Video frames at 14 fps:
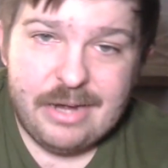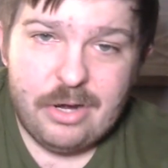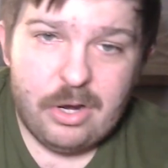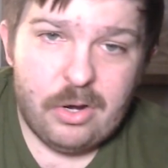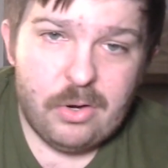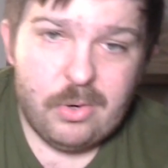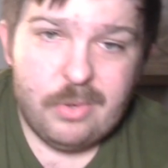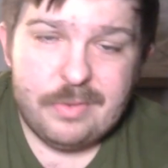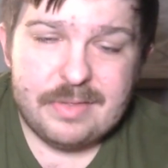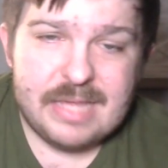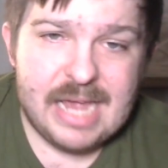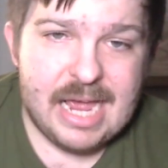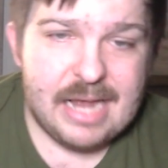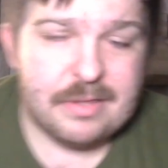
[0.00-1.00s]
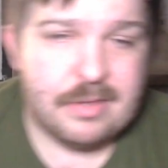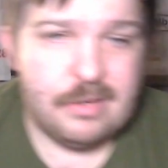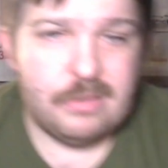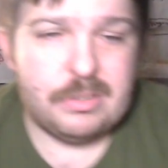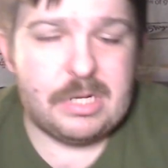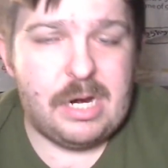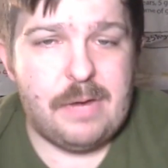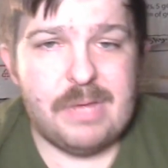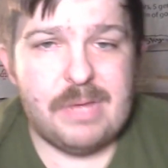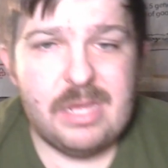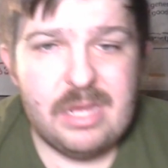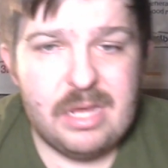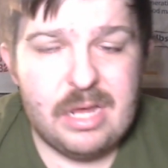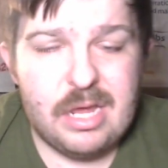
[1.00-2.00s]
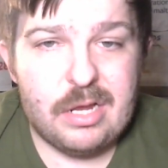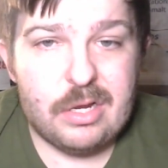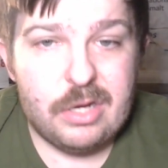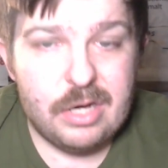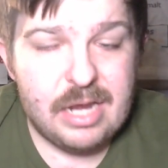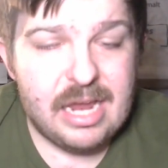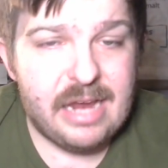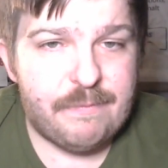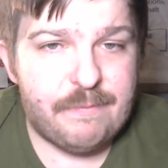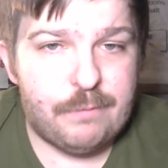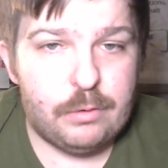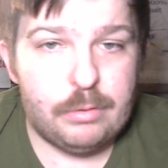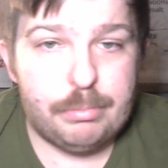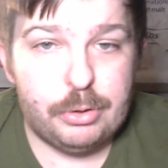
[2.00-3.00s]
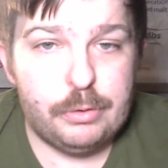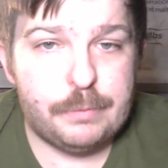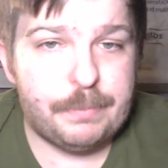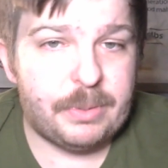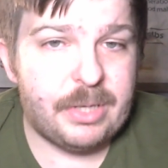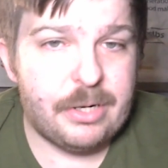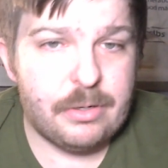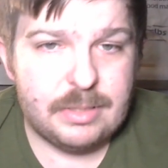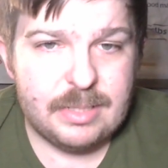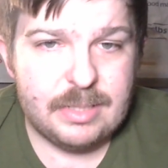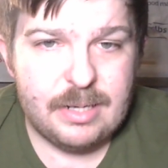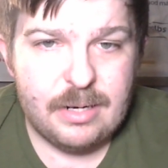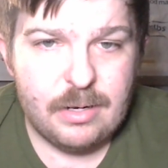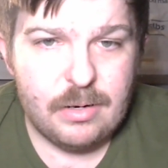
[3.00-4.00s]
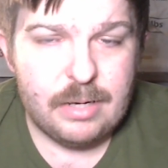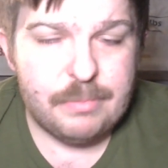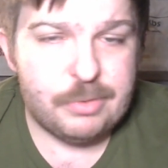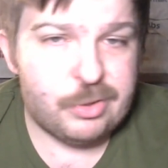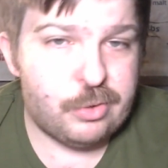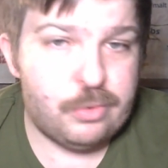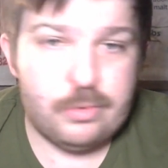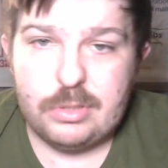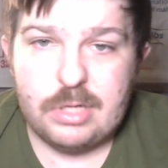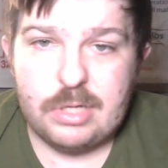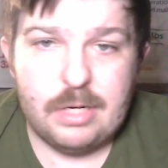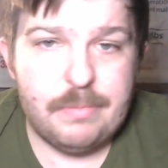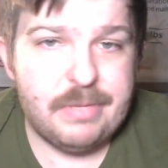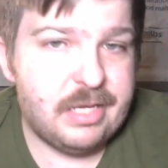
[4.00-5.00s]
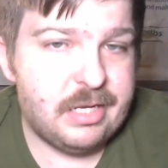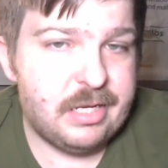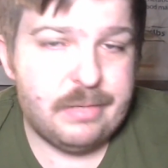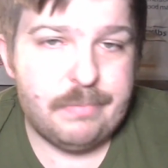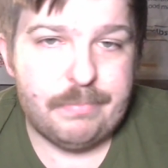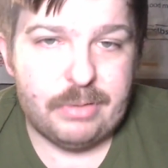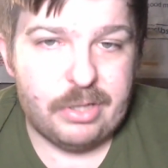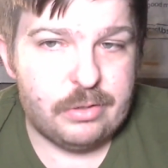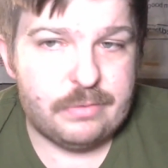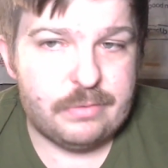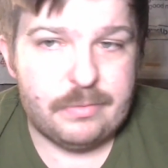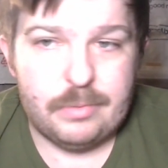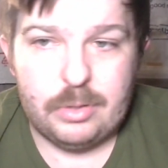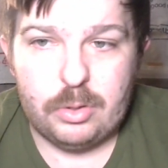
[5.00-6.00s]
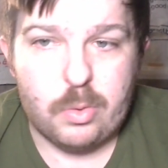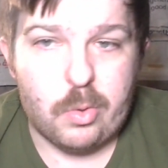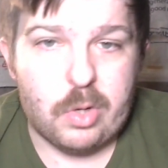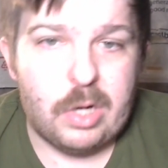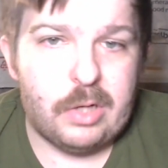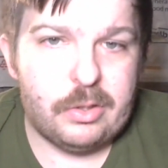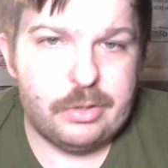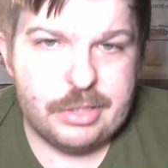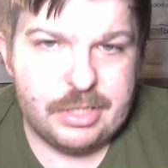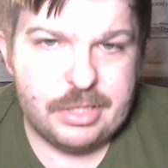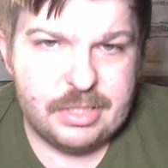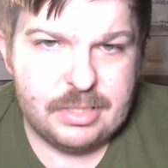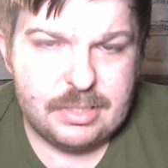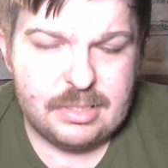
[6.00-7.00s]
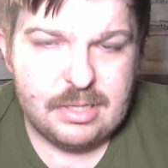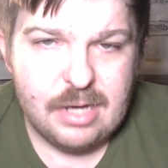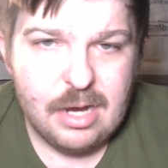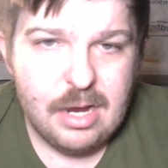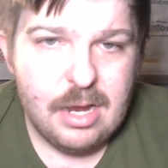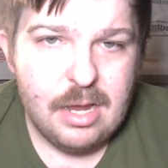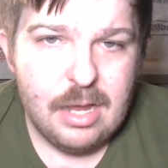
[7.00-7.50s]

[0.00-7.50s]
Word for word: I know that there's going to be a good handful of blues players there. I'm sure there's going to be players from the local colleges.